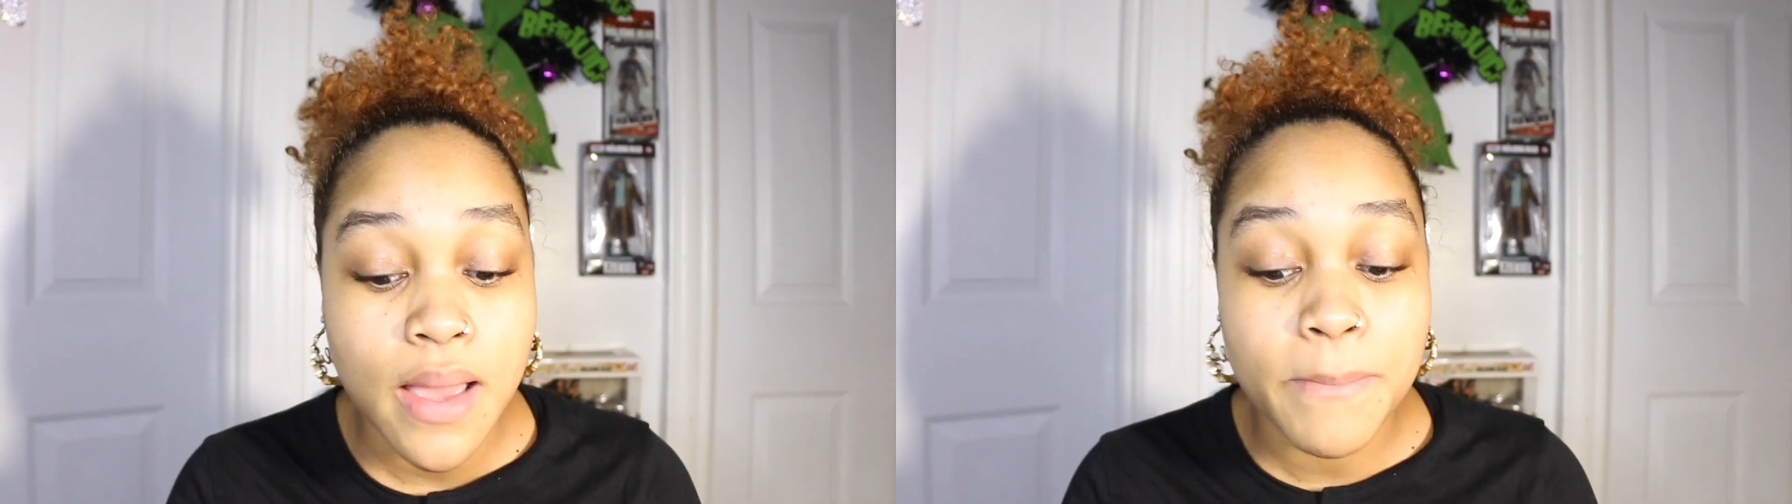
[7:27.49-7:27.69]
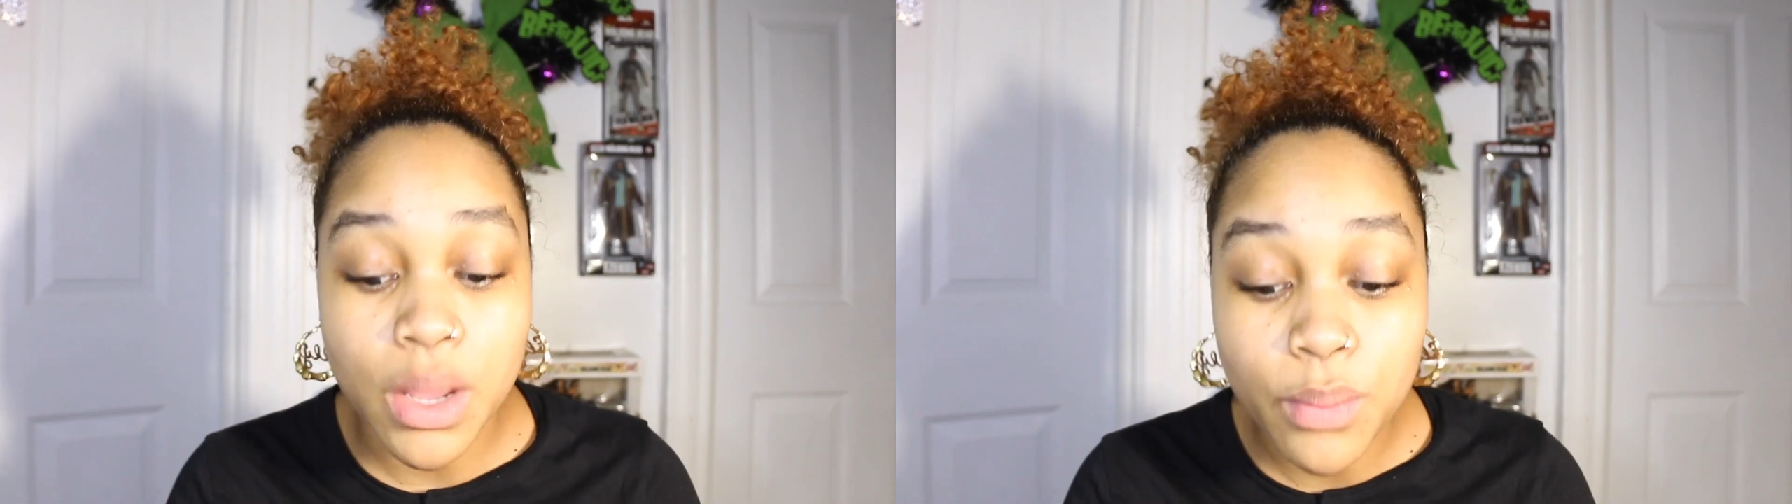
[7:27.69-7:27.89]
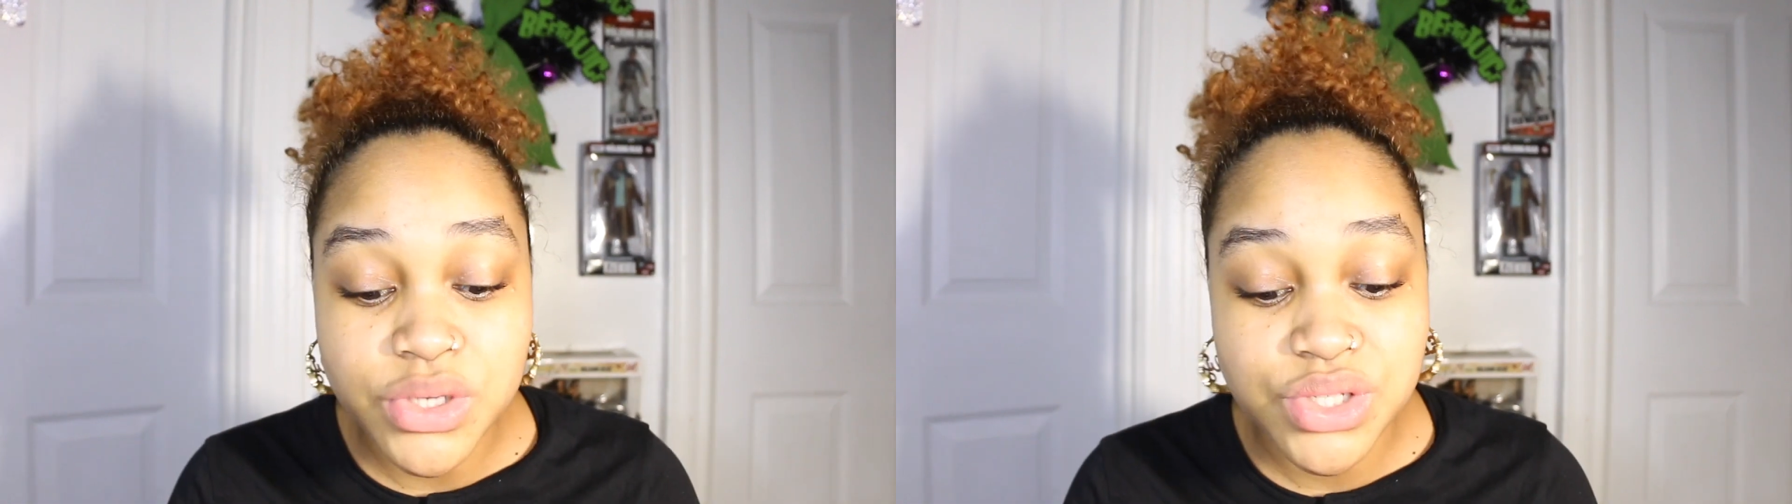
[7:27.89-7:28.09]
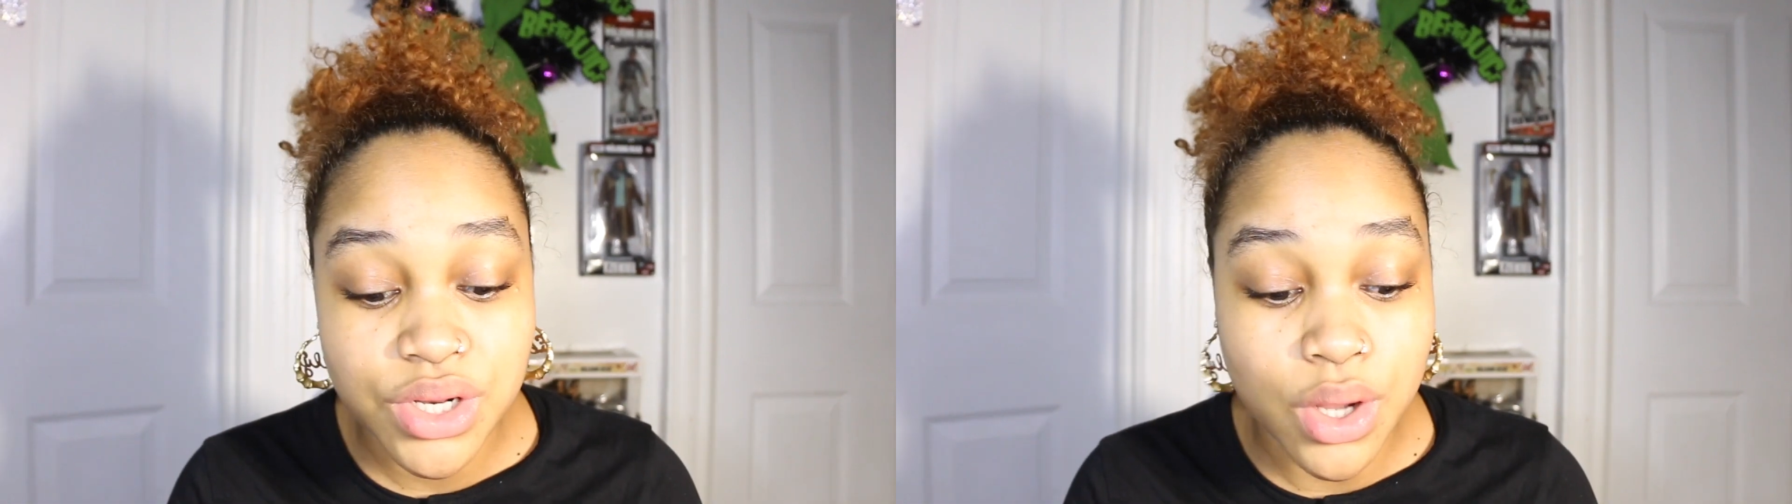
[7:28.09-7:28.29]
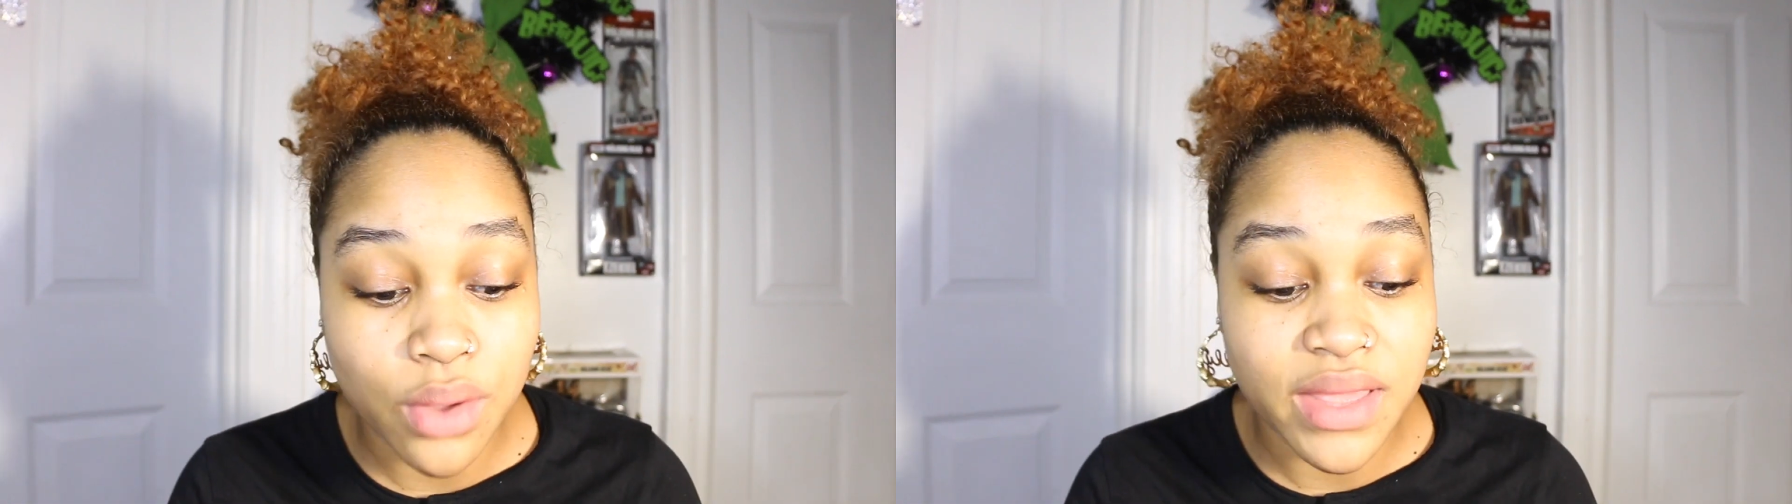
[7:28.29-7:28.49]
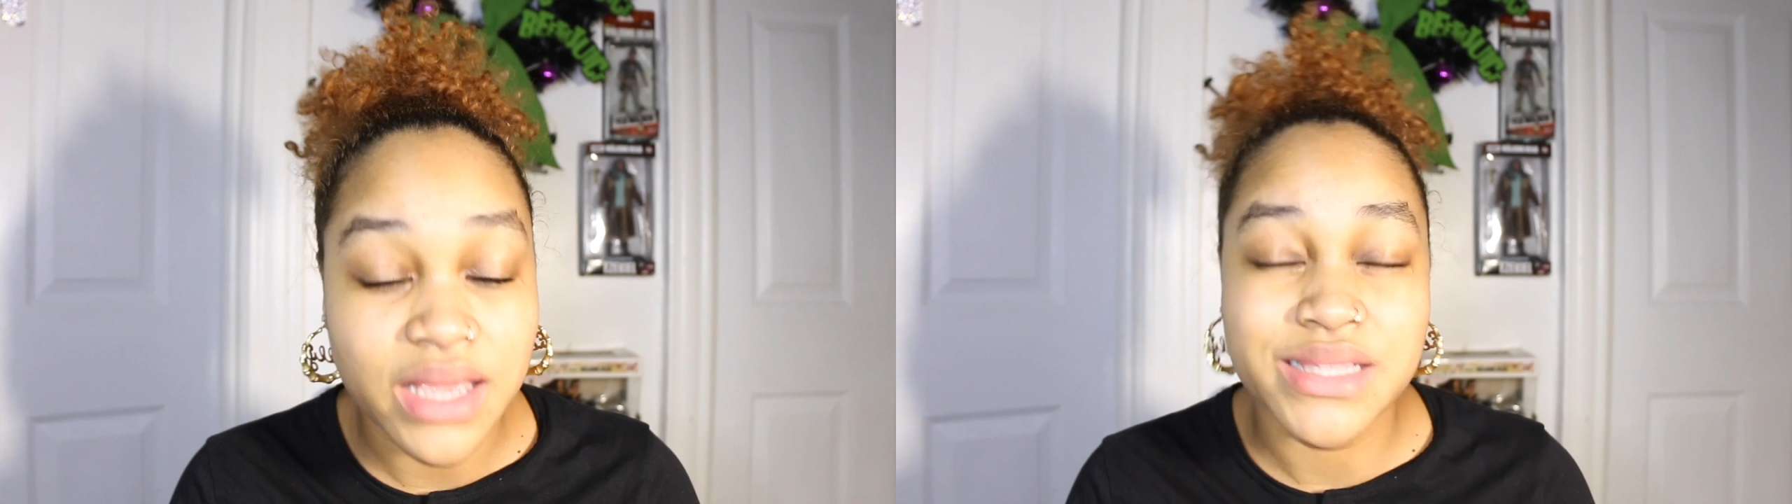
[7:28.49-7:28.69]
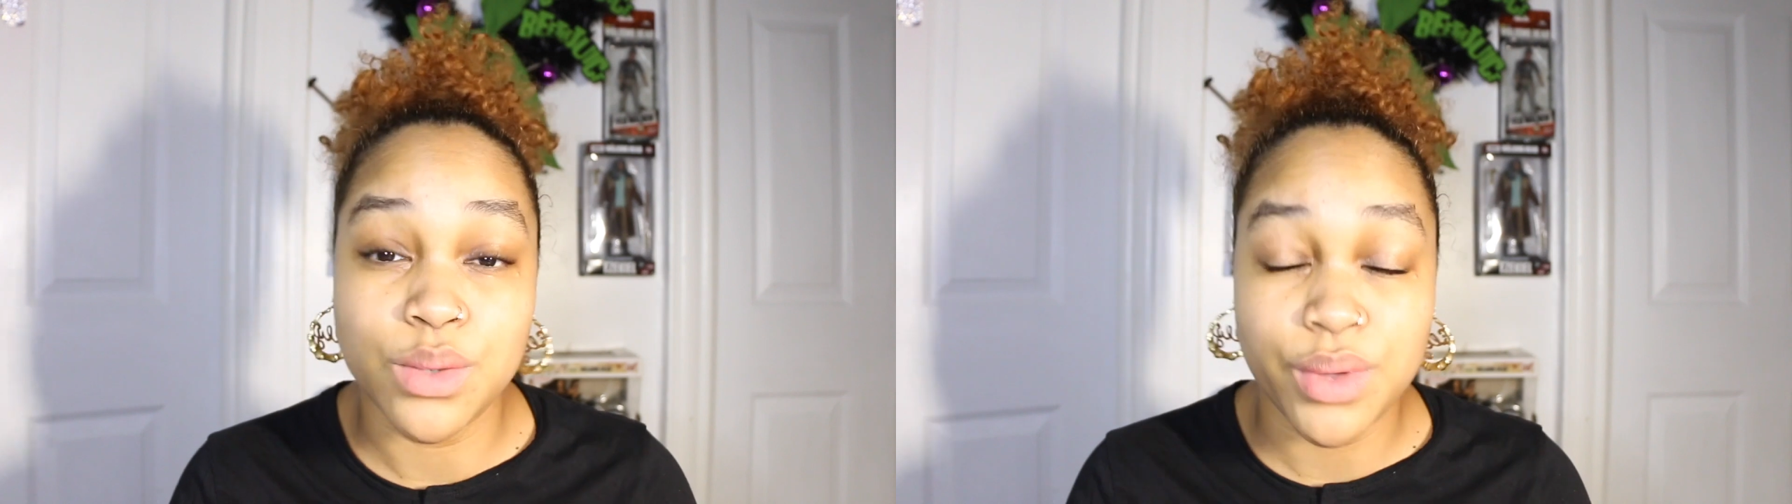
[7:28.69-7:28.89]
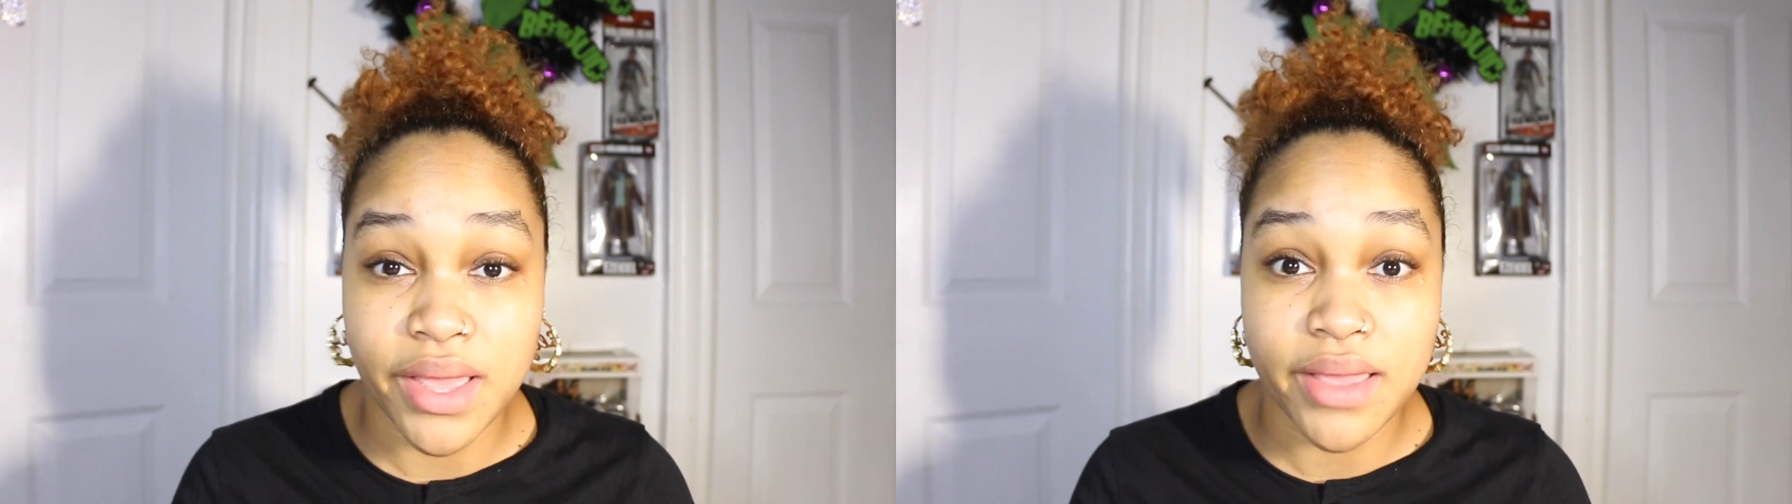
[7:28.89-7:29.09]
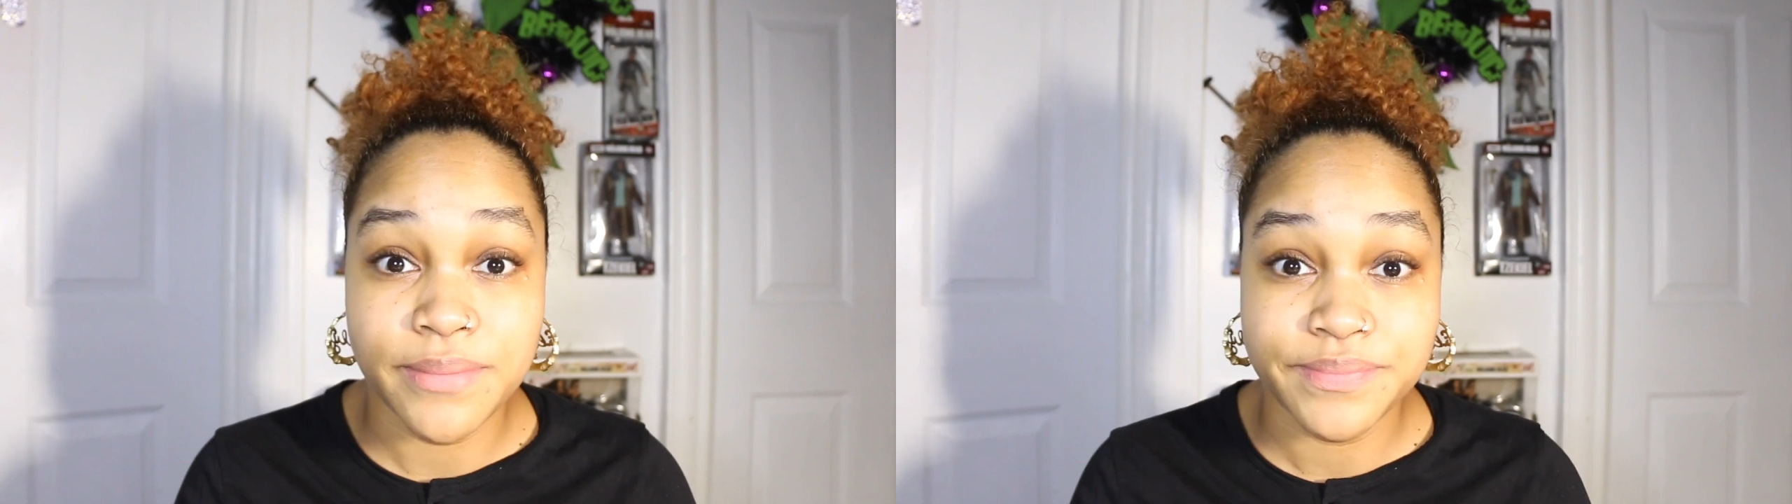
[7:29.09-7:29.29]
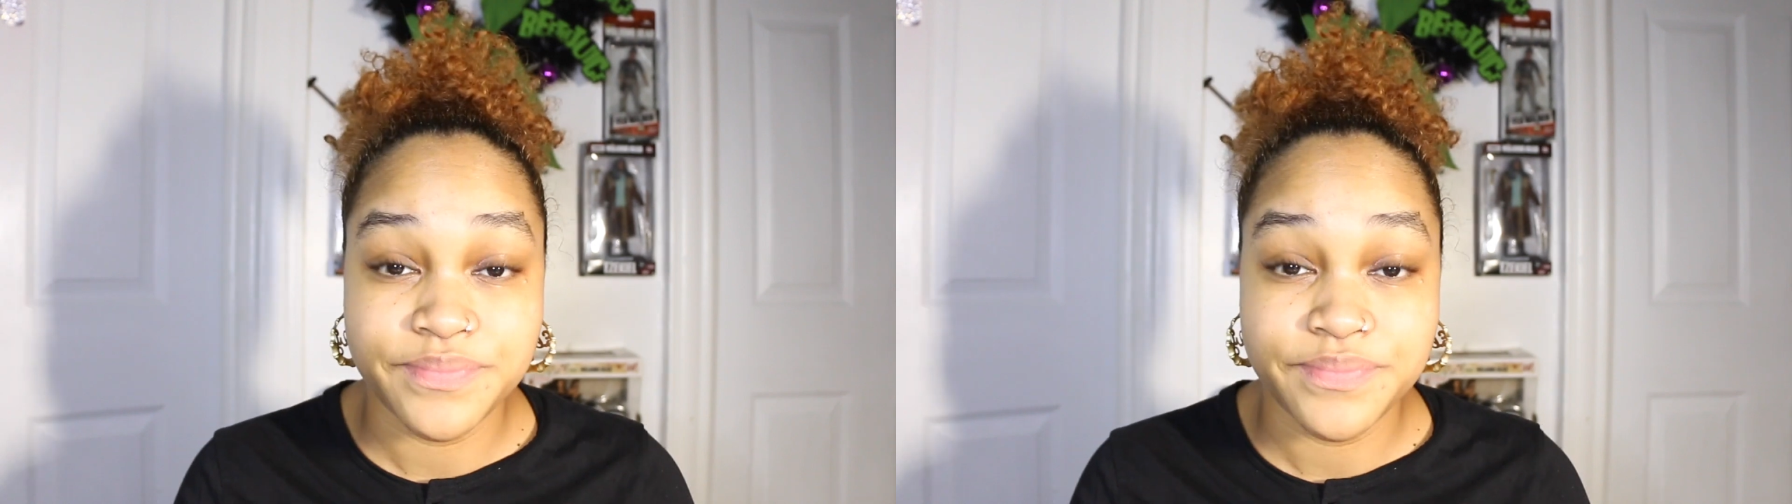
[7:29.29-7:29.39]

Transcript: But I want you to know that it's okay.